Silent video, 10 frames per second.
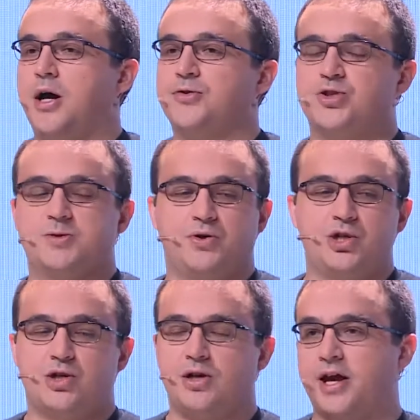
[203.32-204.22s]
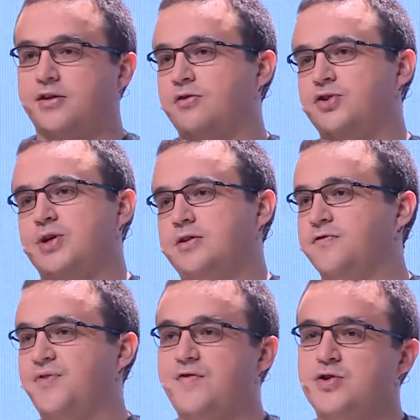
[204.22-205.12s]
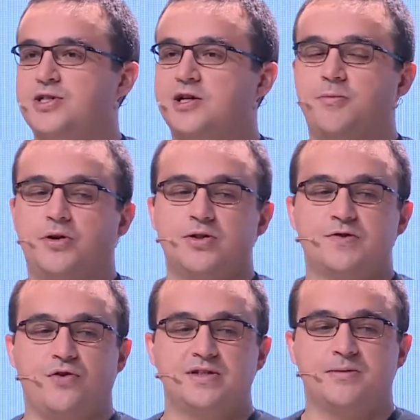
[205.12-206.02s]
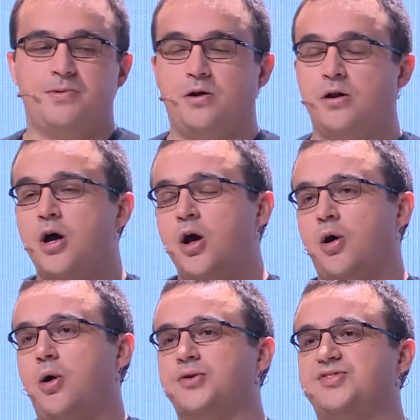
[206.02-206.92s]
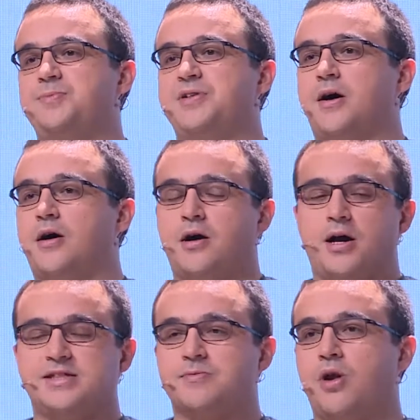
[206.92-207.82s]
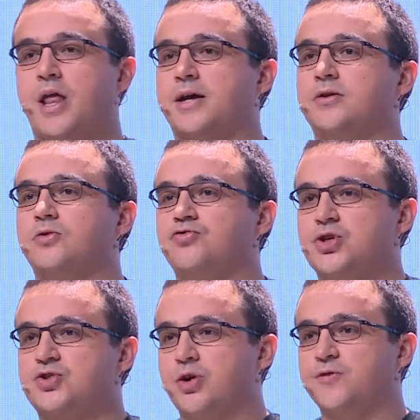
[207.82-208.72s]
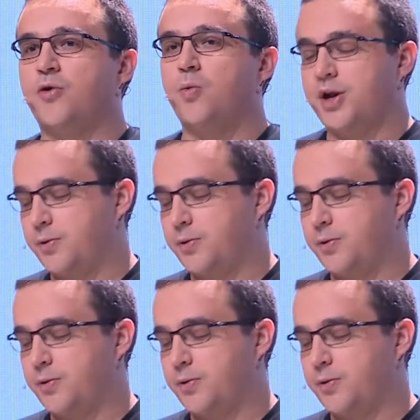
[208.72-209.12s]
transportation, like 200 to 500 kilometers, for example. Or Zipcar is more like you just run for 1